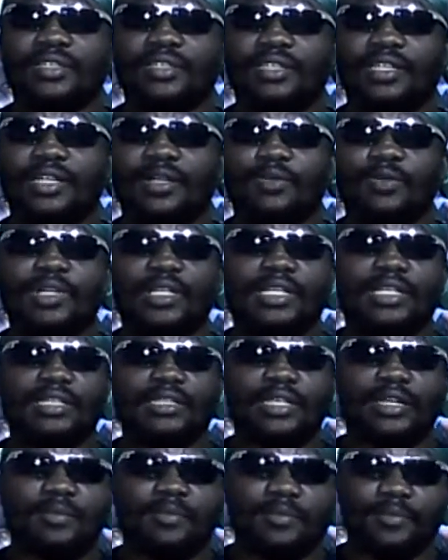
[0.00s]
And what else
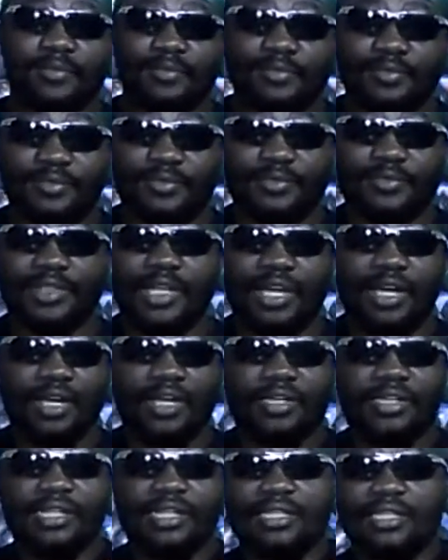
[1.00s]
happened? All
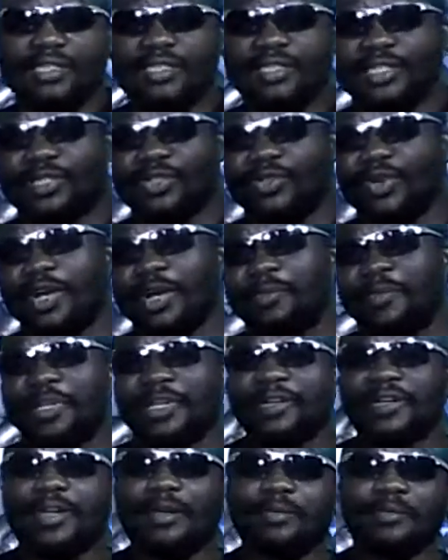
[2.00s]
that is described
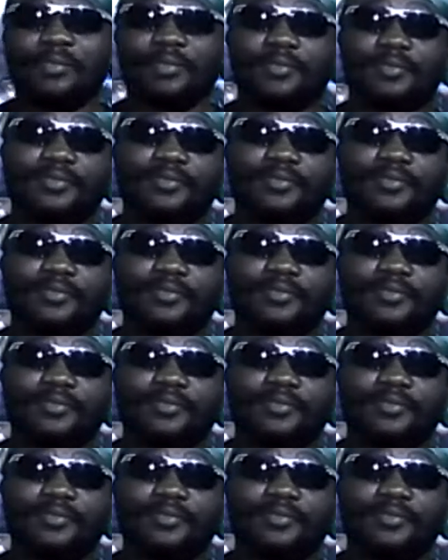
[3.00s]
there happened.